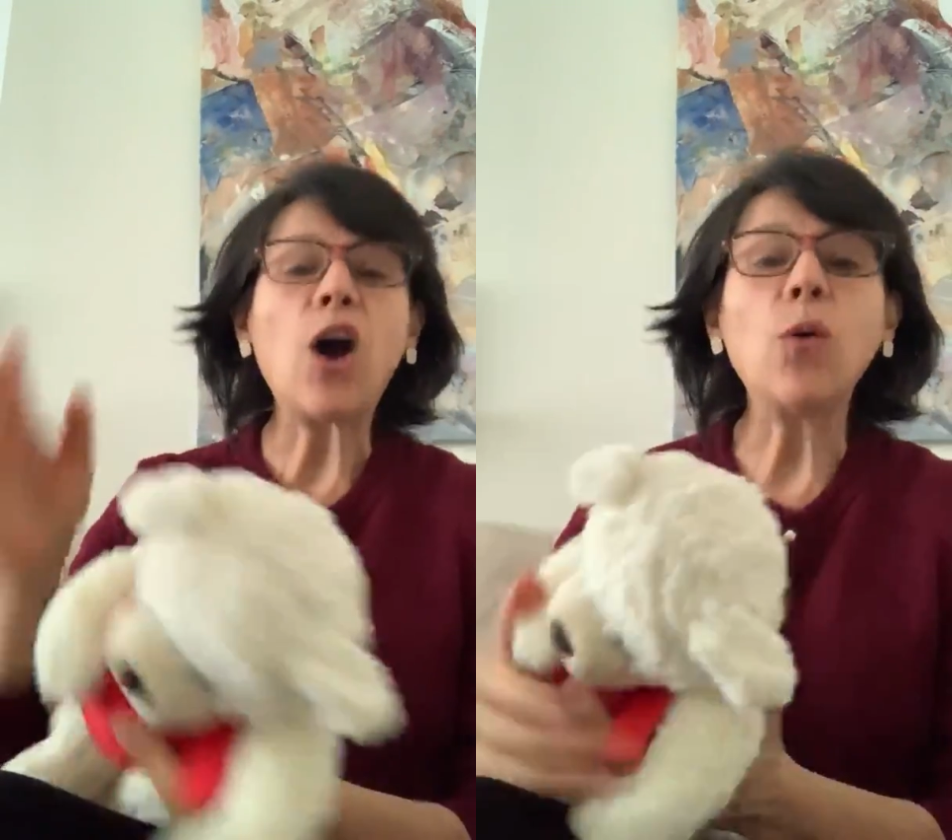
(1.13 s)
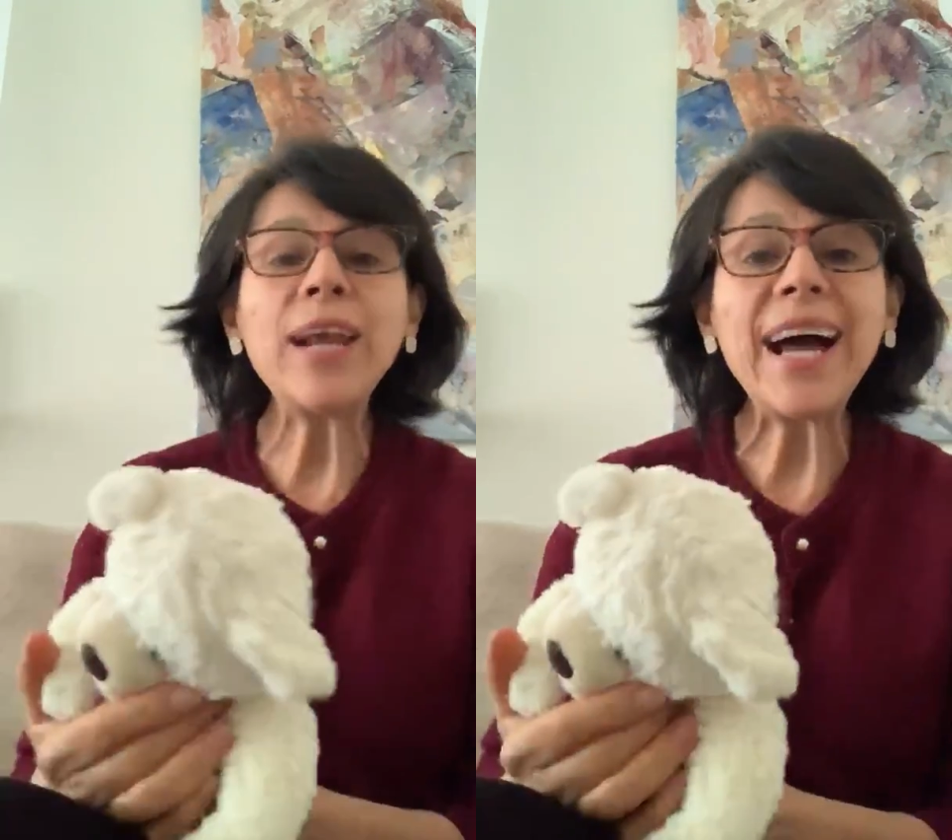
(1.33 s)

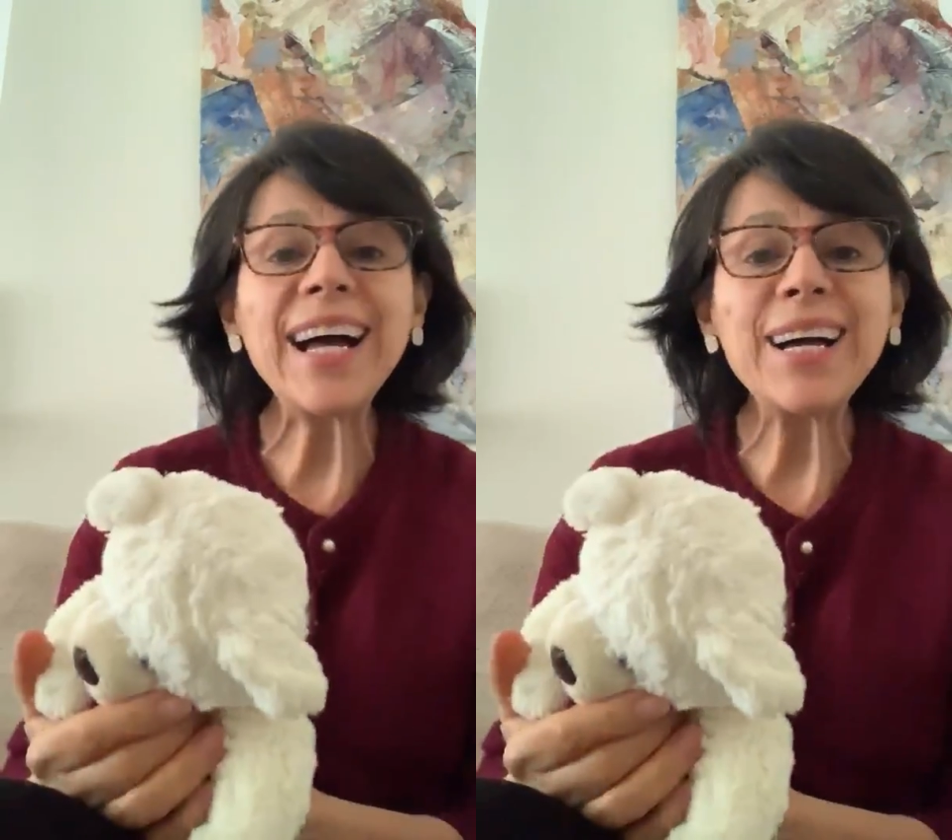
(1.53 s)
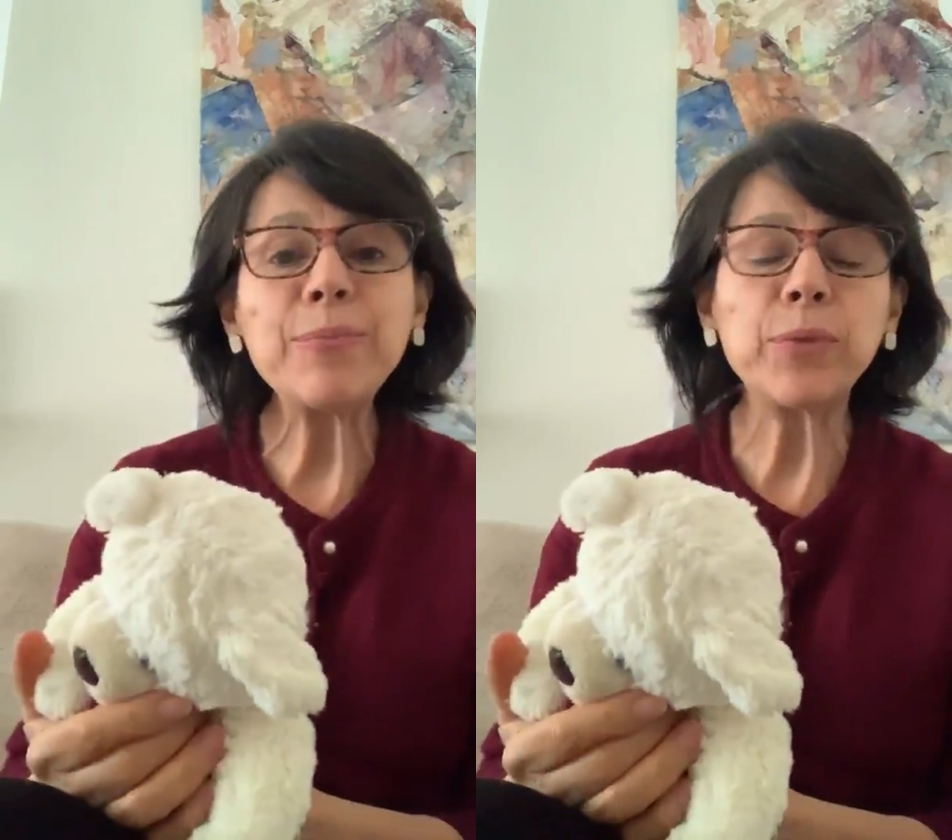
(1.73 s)

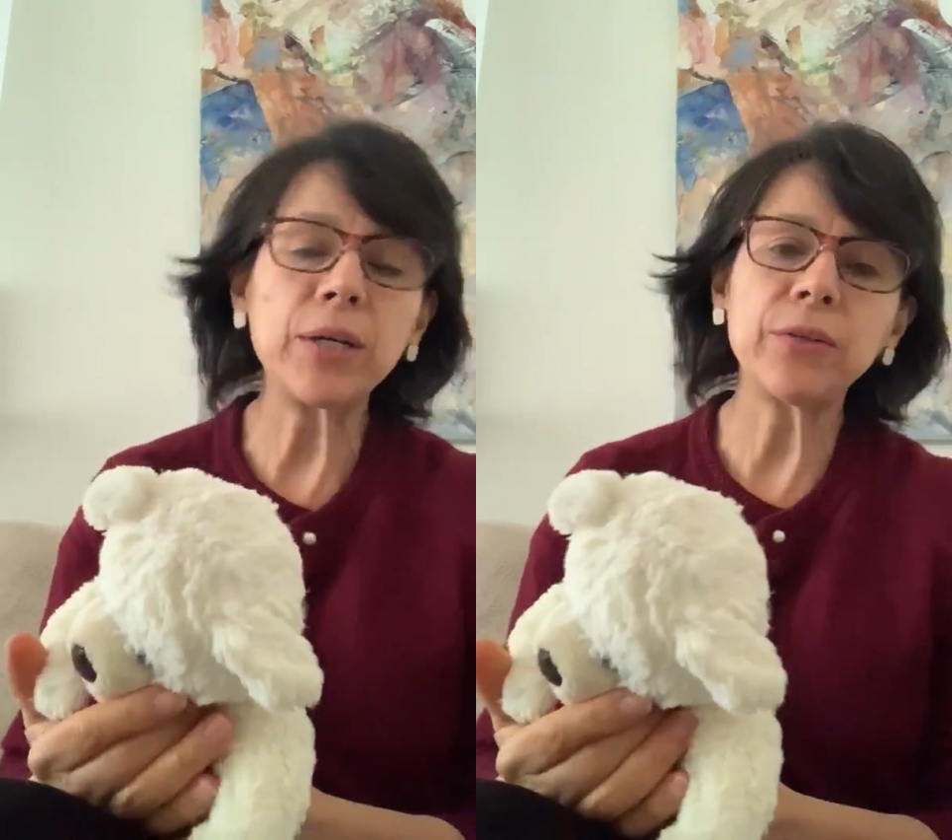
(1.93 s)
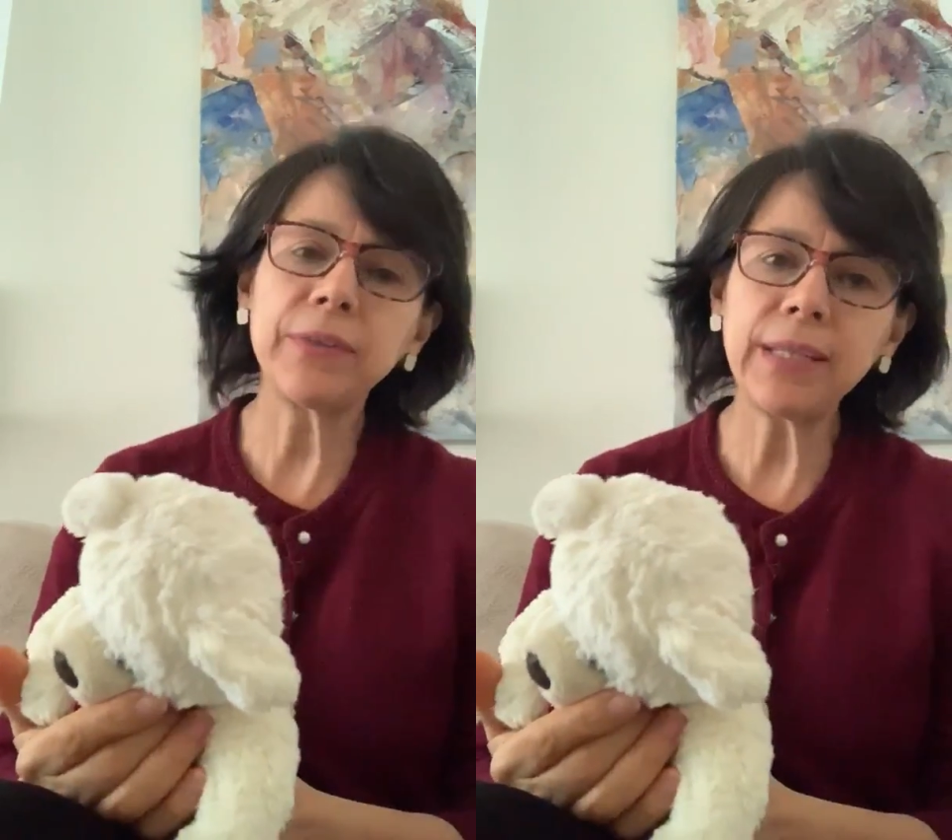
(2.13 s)
Hola,
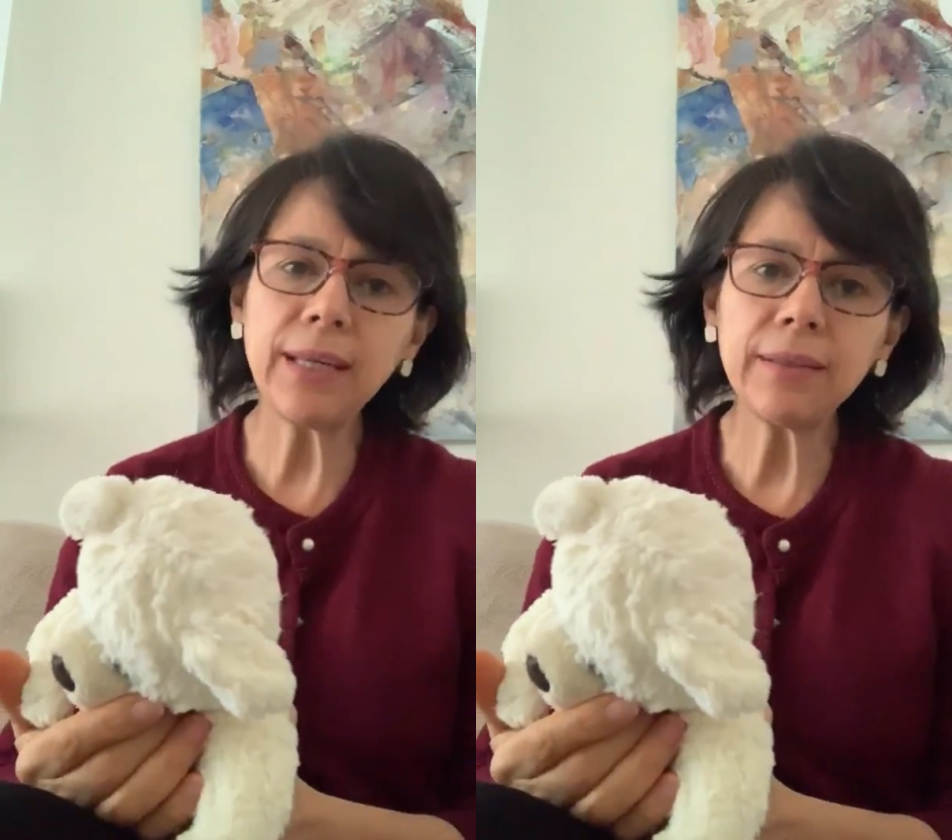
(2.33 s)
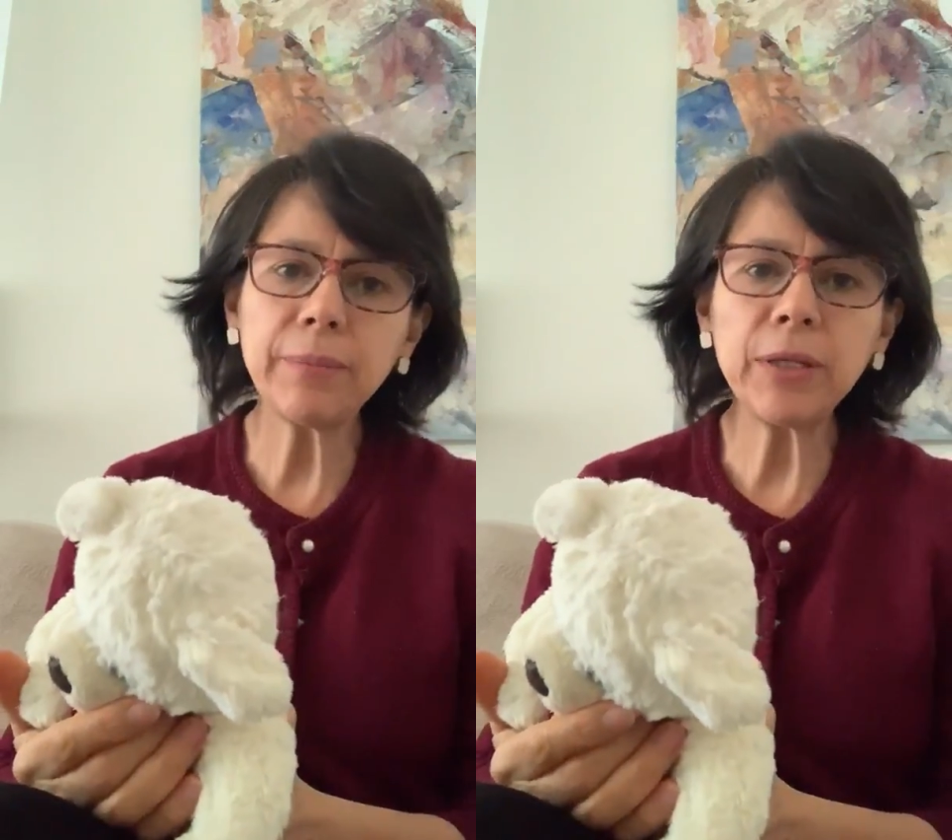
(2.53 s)
buenos
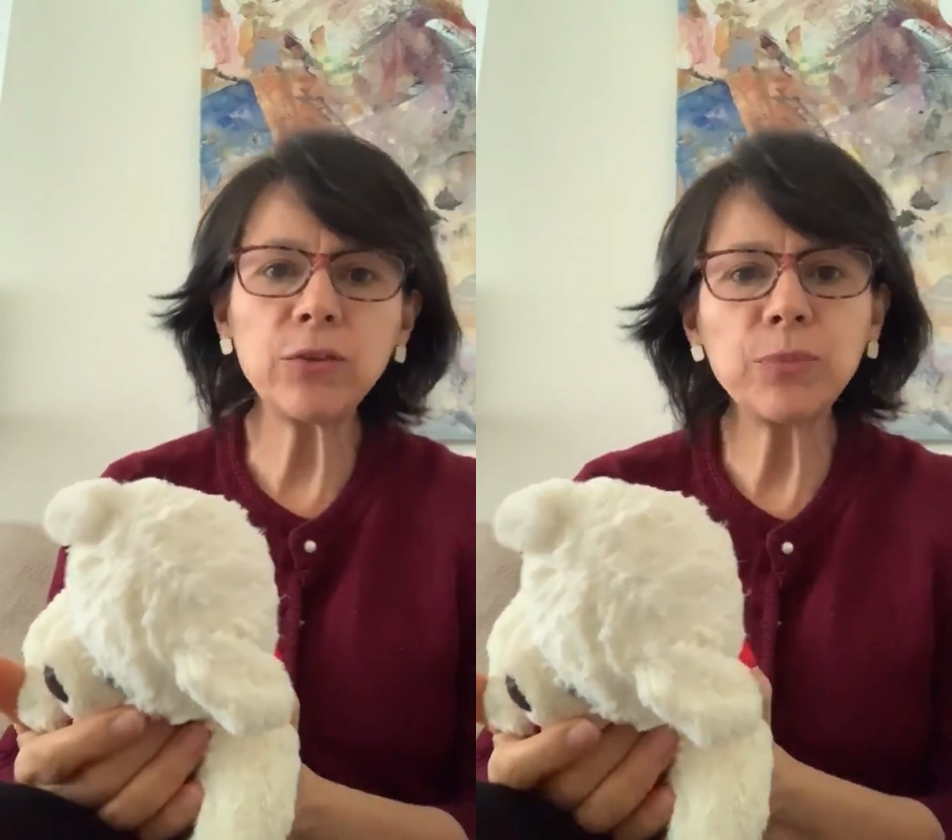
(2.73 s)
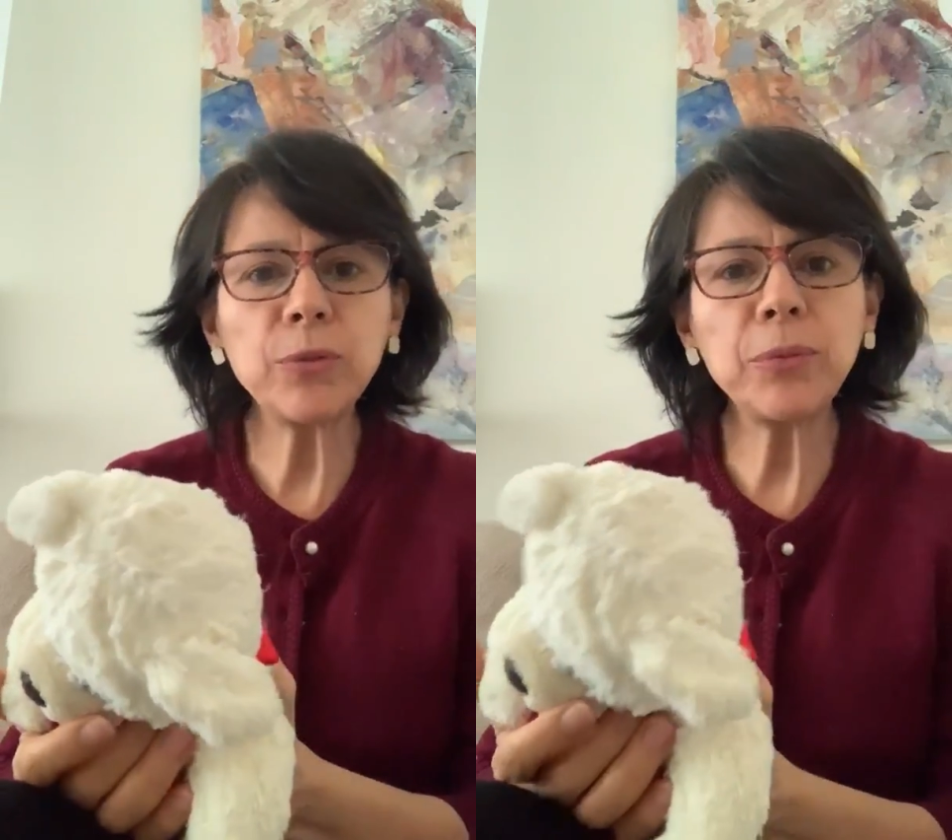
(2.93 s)
días,
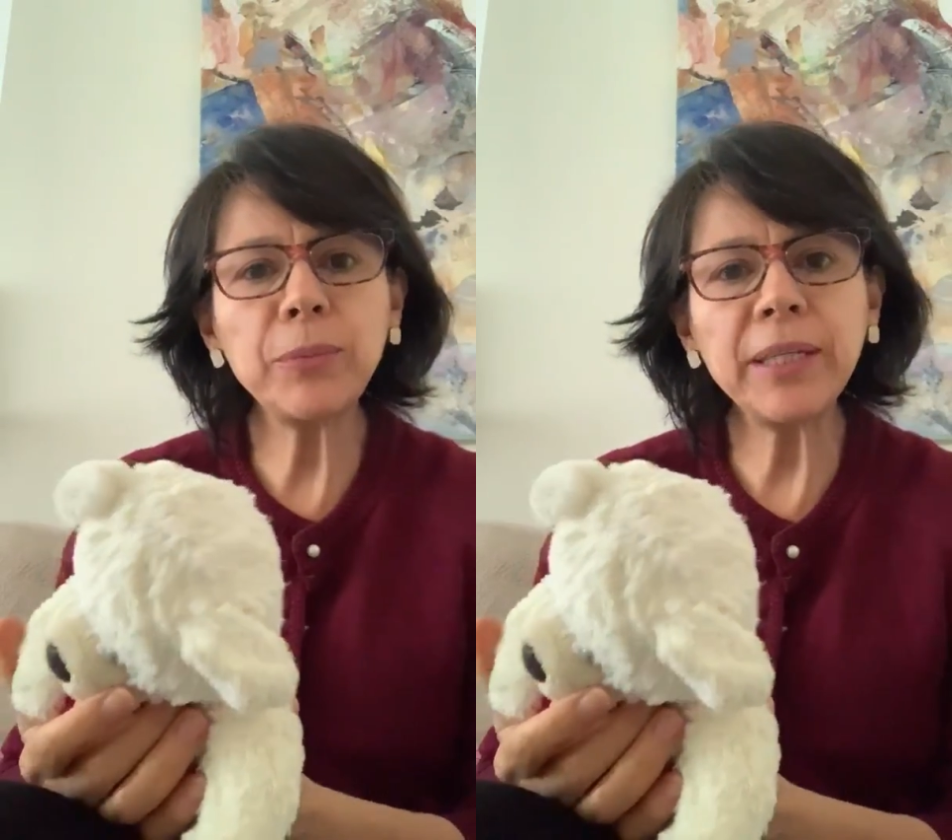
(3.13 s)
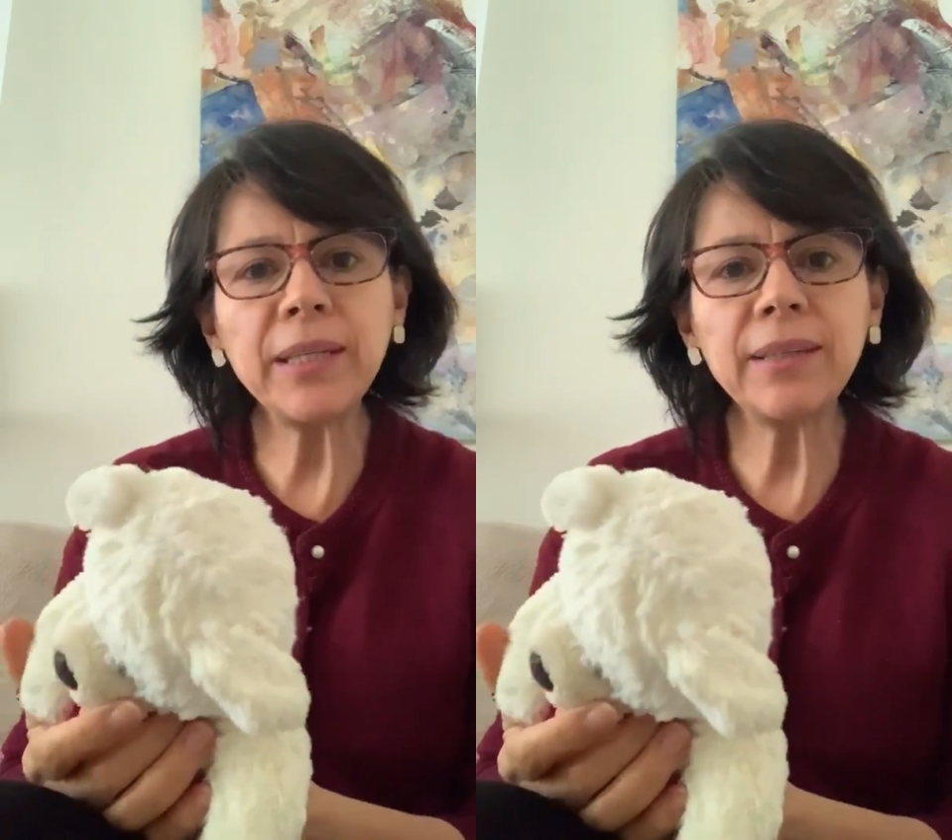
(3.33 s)
amigos
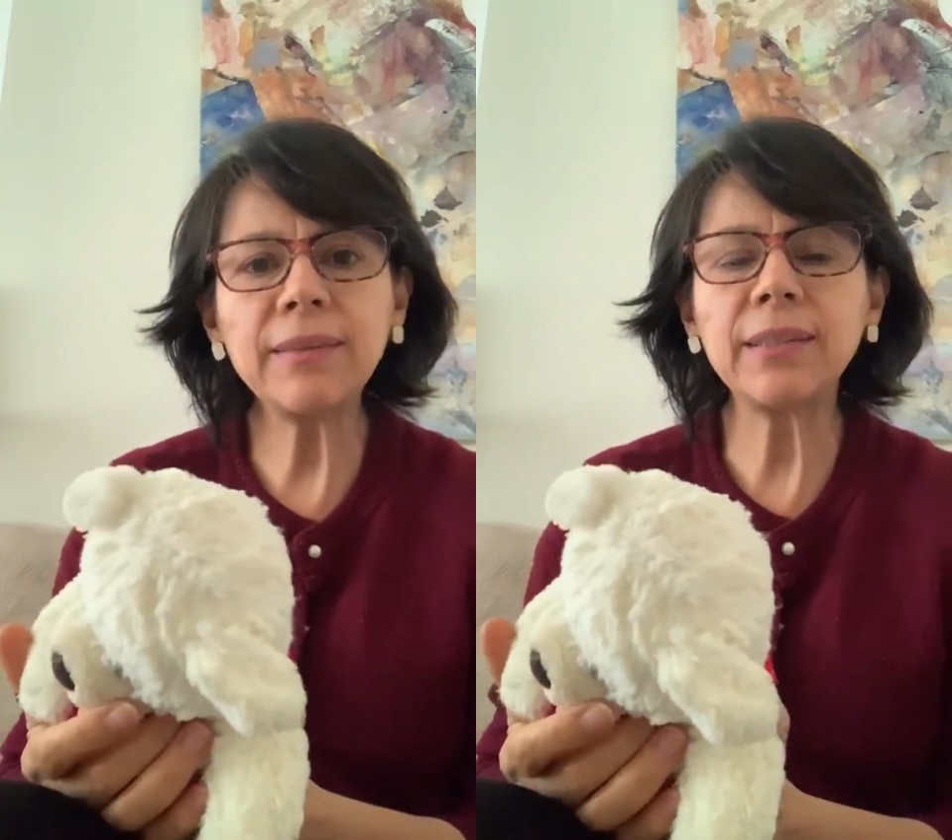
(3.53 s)
Bumblebees.